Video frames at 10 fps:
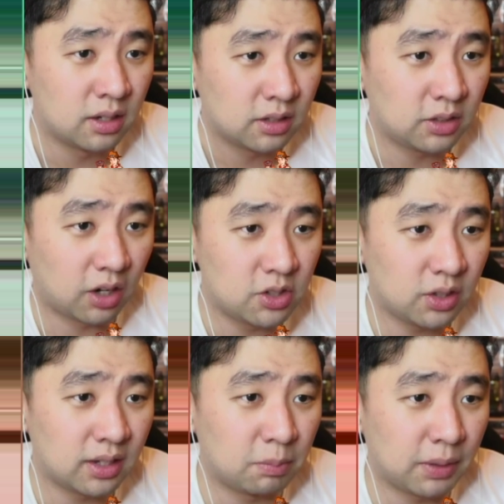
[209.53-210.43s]

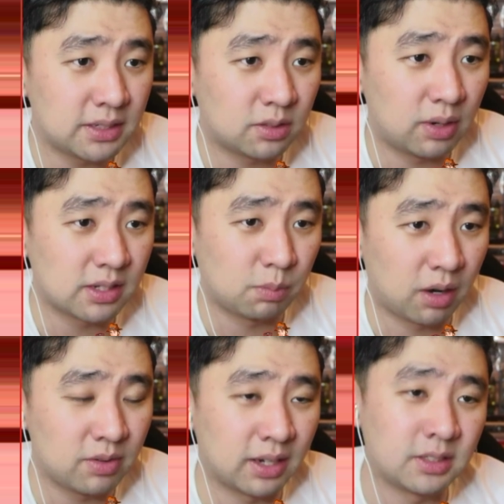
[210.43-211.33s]
and place the rest at the
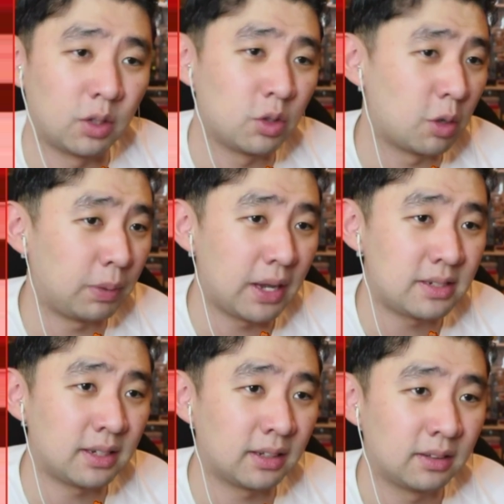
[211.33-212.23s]
bottom of your deck. So you're placing...